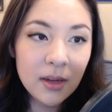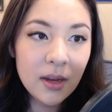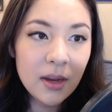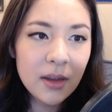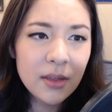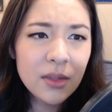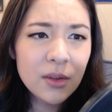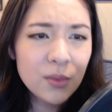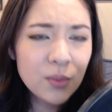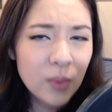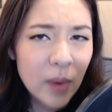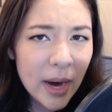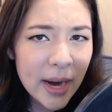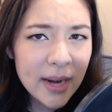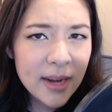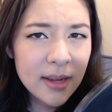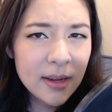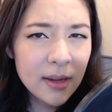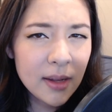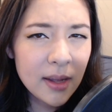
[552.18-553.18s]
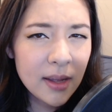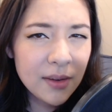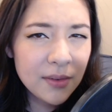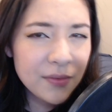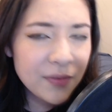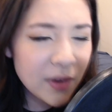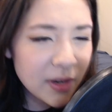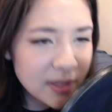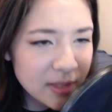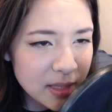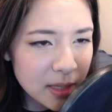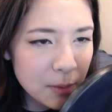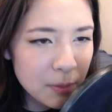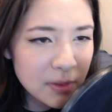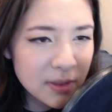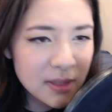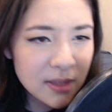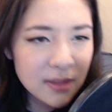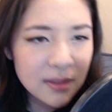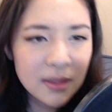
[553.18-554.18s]
the writing and fun
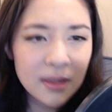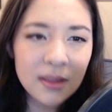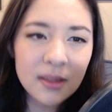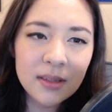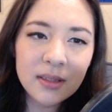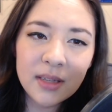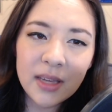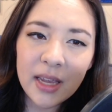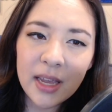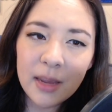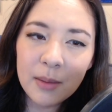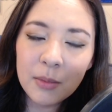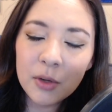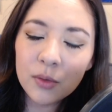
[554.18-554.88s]
sequences in this game